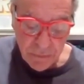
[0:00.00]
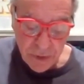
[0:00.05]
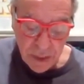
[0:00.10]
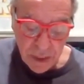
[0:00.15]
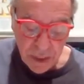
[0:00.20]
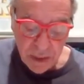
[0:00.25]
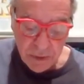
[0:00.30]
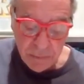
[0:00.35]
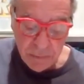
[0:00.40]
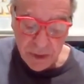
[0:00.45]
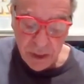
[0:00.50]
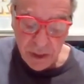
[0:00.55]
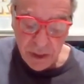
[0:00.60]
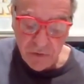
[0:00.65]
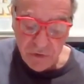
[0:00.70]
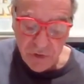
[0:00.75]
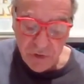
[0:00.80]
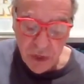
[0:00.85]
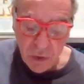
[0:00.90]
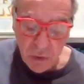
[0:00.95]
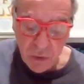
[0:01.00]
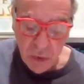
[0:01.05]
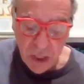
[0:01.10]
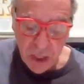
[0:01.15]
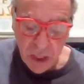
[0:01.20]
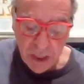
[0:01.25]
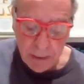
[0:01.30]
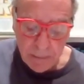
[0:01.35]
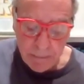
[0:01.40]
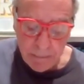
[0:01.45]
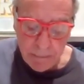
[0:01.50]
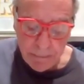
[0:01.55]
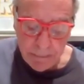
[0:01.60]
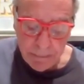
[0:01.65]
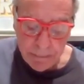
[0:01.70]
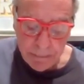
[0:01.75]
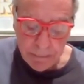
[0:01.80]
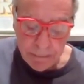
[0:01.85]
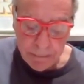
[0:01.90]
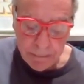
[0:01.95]
In the middle of nowhere,
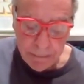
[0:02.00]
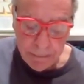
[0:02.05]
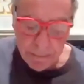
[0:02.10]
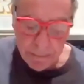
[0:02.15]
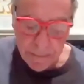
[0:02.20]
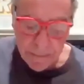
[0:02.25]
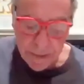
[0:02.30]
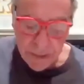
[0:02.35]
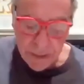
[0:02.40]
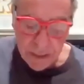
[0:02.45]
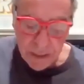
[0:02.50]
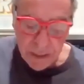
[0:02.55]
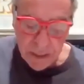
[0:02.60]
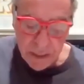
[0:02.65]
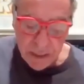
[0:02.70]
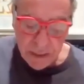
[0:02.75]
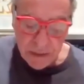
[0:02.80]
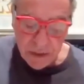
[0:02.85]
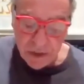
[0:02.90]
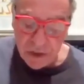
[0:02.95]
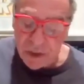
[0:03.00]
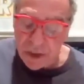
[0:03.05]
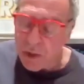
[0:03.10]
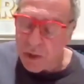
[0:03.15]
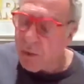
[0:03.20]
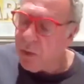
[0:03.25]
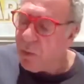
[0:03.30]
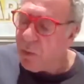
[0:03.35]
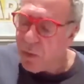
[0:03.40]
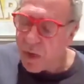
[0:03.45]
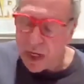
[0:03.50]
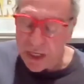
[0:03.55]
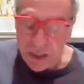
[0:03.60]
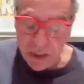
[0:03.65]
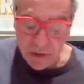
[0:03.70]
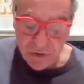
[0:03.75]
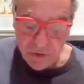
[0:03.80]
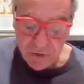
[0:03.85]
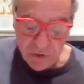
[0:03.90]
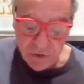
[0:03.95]
there's no
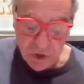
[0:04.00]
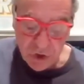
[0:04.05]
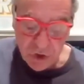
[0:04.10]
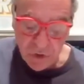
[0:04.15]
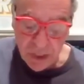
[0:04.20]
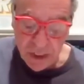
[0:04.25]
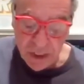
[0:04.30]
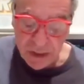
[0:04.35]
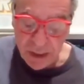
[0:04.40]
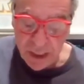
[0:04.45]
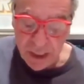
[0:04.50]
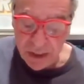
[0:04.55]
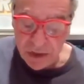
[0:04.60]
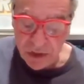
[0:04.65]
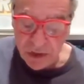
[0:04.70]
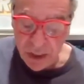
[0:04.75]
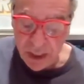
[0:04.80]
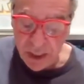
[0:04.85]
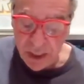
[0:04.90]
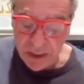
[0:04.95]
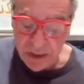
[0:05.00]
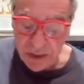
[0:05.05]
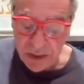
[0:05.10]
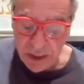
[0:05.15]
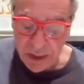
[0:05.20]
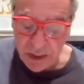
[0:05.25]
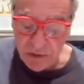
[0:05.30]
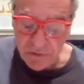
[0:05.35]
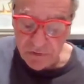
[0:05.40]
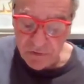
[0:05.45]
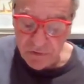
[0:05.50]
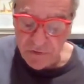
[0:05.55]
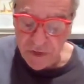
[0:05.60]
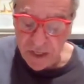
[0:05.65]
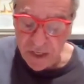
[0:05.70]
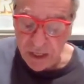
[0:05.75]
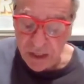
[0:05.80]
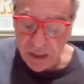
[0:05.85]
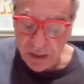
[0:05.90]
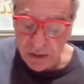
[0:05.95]
awareness of stress, anxiety,
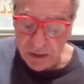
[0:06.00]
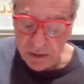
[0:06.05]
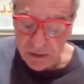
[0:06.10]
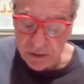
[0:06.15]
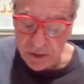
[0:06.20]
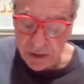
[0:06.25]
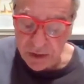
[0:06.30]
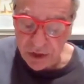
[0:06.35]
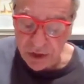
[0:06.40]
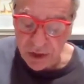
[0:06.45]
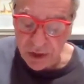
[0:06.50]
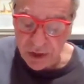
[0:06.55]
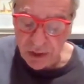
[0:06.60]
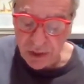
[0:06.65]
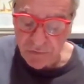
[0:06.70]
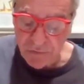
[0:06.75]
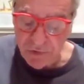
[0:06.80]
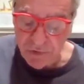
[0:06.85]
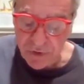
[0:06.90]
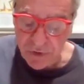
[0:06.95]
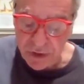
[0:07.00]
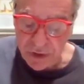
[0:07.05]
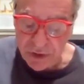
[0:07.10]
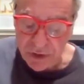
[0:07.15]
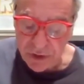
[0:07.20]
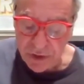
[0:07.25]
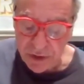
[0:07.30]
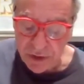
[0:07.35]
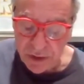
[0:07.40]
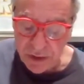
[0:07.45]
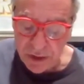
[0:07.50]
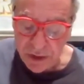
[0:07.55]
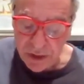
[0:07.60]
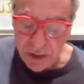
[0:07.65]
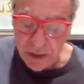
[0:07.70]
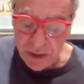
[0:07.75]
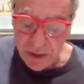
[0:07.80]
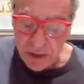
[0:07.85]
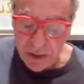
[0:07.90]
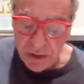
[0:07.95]
fear, discomfort,
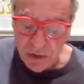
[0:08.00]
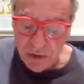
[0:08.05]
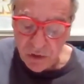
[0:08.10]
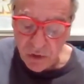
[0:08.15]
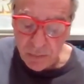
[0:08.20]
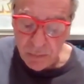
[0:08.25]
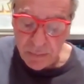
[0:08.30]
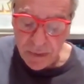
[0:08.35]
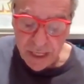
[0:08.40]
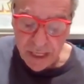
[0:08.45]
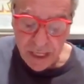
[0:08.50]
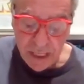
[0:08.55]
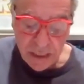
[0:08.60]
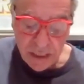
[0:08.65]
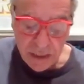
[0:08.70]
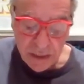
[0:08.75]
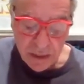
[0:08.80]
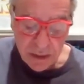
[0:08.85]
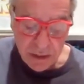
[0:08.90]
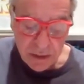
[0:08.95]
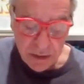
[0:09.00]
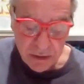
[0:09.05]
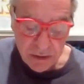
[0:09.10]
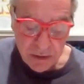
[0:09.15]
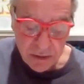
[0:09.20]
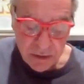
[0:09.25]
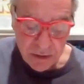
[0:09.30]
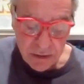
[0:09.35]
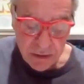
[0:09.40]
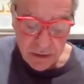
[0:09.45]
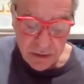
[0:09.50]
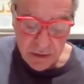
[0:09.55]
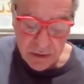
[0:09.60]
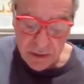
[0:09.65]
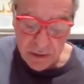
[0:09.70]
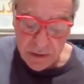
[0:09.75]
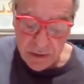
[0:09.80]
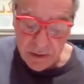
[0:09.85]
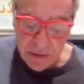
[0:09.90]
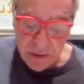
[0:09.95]
or pain.
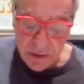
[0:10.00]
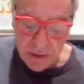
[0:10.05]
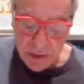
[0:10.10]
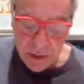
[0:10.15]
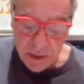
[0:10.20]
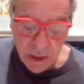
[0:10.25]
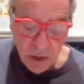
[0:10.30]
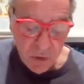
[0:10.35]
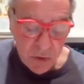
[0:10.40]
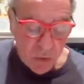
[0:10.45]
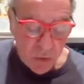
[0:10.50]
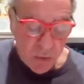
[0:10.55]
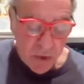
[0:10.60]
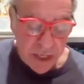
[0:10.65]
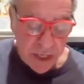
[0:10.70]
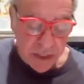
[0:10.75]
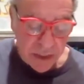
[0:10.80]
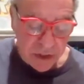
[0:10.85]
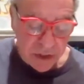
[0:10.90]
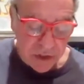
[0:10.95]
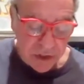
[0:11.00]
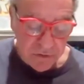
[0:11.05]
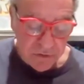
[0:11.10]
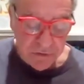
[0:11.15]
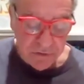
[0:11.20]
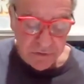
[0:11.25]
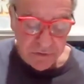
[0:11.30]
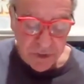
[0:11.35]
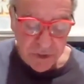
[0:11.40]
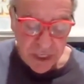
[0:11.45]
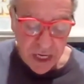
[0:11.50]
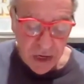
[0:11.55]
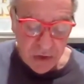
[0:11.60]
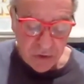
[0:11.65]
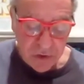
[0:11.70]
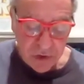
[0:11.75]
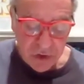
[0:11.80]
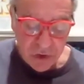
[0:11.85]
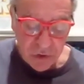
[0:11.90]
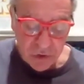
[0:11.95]
No awareness of
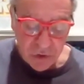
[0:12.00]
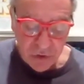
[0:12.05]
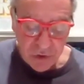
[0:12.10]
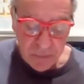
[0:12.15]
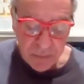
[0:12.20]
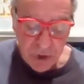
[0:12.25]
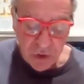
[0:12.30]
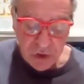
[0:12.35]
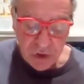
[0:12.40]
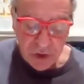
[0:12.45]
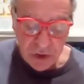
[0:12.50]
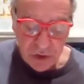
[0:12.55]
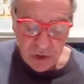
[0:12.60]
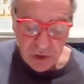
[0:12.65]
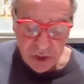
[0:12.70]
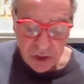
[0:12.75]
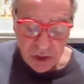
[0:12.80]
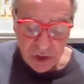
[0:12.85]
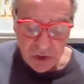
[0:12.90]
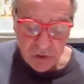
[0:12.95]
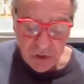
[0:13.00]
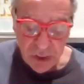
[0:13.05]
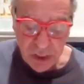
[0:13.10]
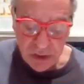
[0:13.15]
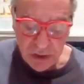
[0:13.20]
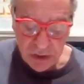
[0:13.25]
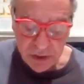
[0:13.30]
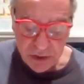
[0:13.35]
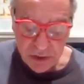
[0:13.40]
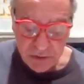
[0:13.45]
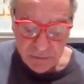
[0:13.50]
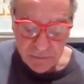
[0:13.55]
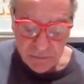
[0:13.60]
doubt or emotional distress,